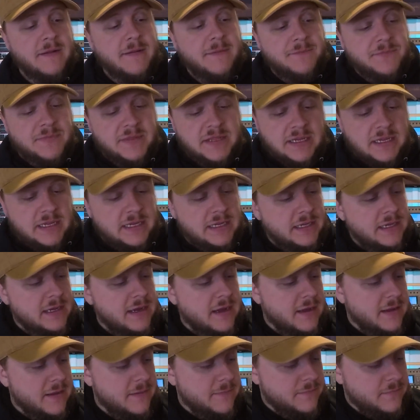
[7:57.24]
the
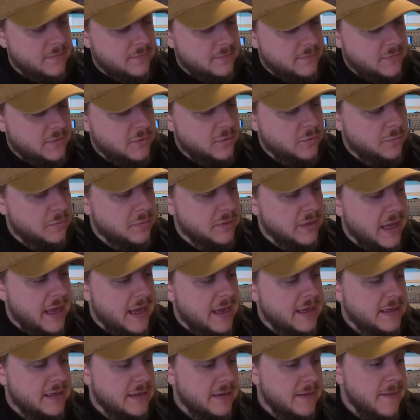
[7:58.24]
loop
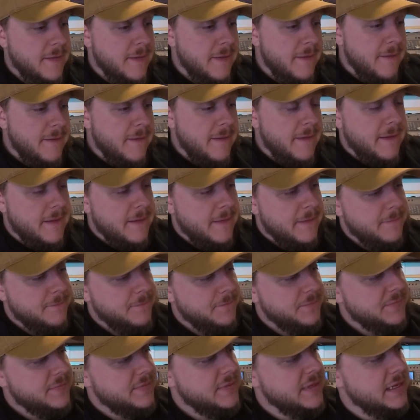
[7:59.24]
block
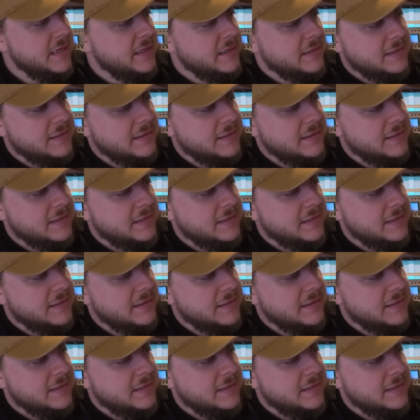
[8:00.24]
that